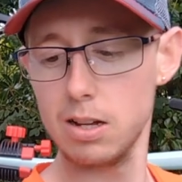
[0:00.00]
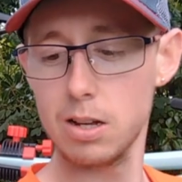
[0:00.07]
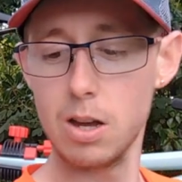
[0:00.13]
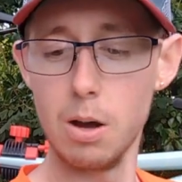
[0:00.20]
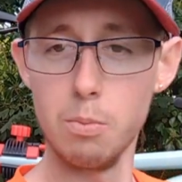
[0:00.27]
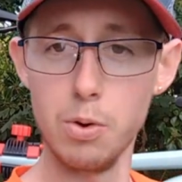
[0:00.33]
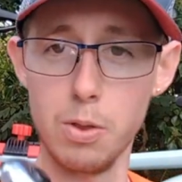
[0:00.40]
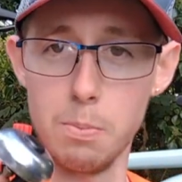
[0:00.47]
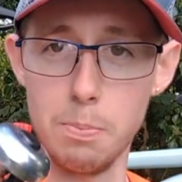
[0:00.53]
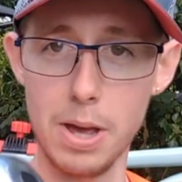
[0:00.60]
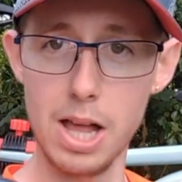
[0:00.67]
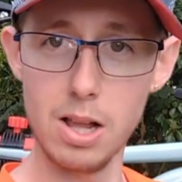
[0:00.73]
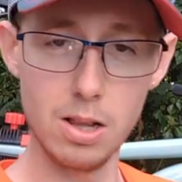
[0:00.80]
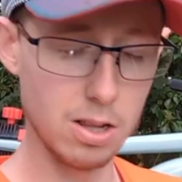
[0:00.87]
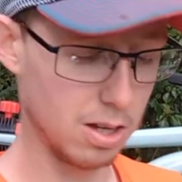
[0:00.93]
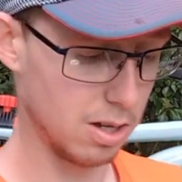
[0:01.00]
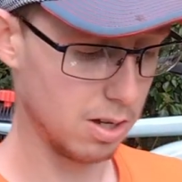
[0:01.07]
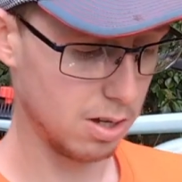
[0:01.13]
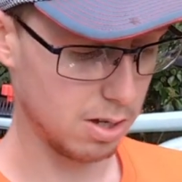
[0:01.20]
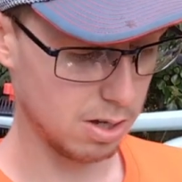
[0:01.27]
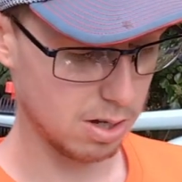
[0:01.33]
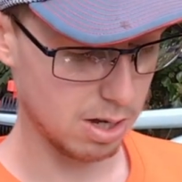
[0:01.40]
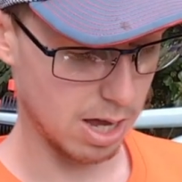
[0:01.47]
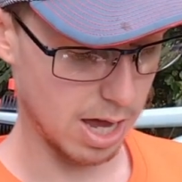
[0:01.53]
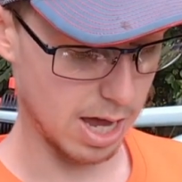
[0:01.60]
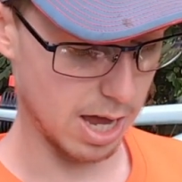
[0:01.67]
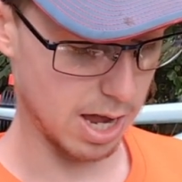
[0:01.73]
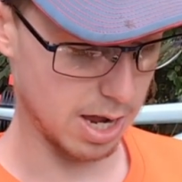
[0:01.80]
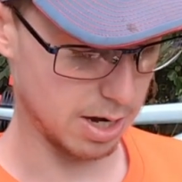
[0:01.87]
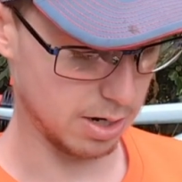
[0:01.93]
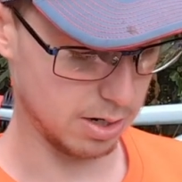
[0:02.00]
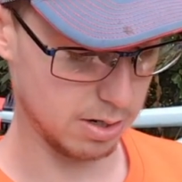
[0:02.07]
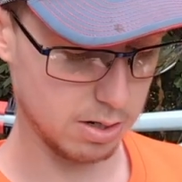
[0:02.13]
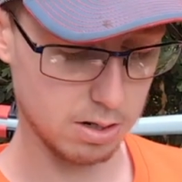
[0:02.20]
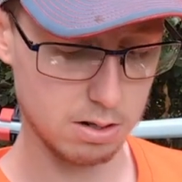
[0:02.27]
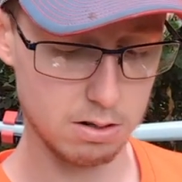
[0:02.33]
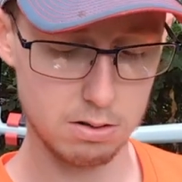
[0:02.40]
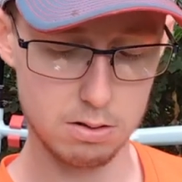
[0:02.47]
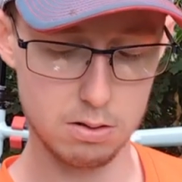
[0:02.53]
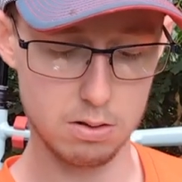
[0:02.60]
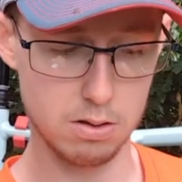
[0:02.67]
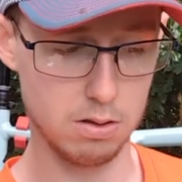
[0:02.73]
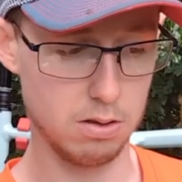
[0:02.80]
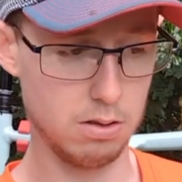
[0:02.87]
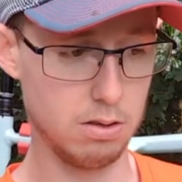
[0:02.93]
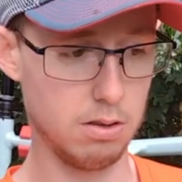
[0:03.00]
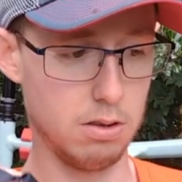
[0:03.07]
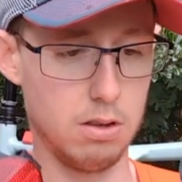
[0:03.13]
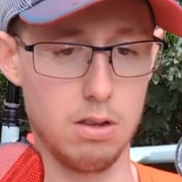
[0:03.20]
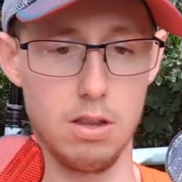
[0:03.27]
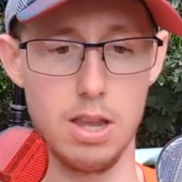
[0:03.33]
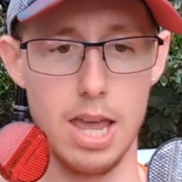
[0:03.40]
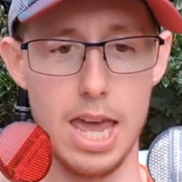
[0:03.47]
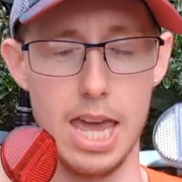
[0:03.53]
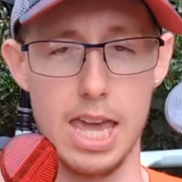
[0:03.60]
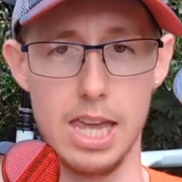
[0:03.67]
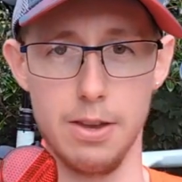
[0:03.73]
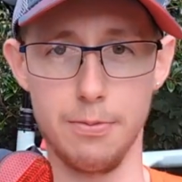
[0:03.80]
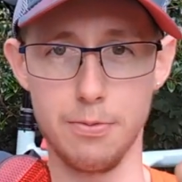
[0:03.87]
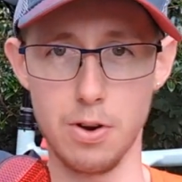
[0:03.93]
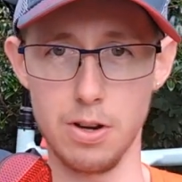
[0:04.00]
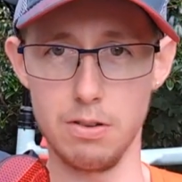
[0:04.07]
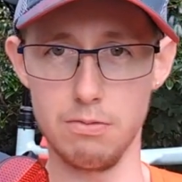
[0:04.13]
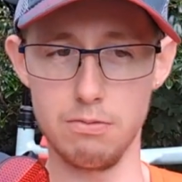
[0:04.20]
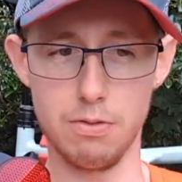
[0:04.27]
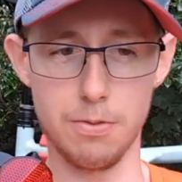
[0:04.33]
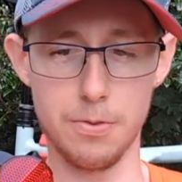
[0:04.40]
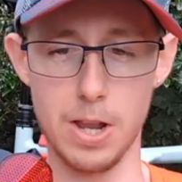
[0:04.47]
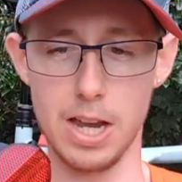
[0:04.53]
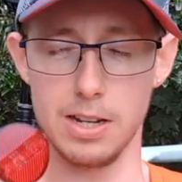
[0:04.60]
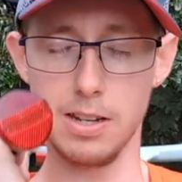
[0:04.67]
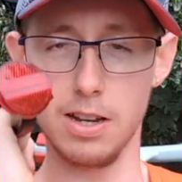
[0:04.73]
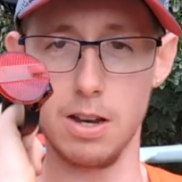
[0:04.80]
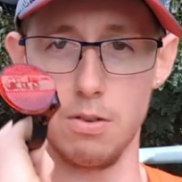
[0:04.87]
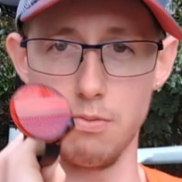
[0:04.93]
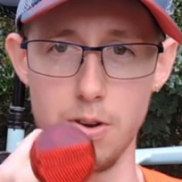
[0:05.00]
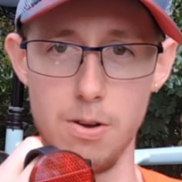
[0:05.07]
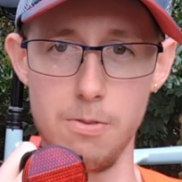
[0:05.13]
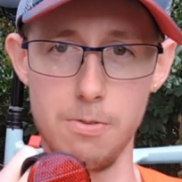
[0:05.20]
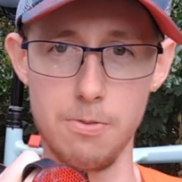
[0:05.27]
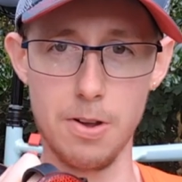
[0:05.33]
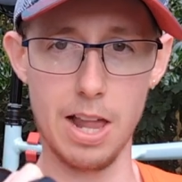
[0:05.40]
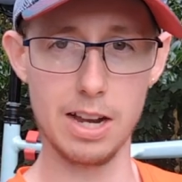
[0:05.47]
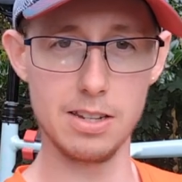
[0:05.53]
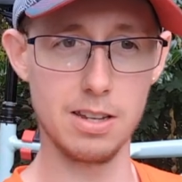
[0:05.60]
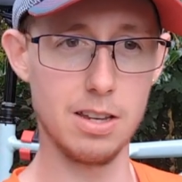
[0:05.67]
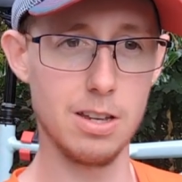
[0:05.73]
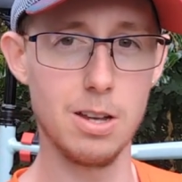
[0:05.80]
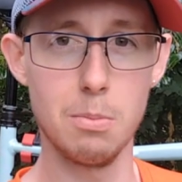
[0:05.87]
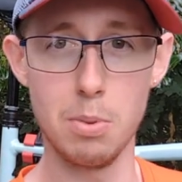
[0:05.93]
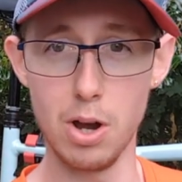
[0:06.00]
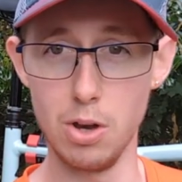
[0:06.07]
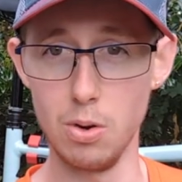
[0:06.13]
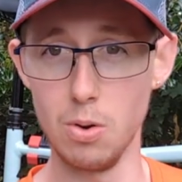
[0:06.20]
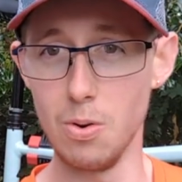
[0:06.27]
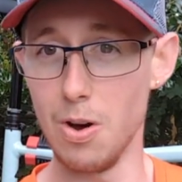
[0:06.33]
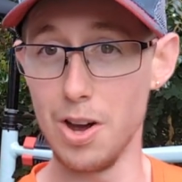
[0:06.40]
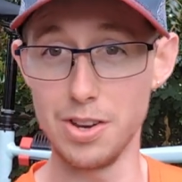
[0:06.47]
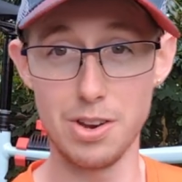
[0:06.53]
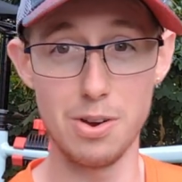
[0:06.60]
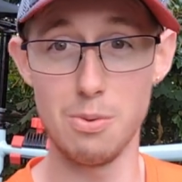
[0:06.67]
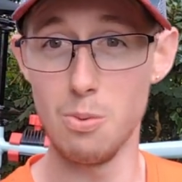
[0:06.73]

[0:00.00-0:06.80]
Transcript: come with a bell and a front reflector and a rear reflector. By law, I don't know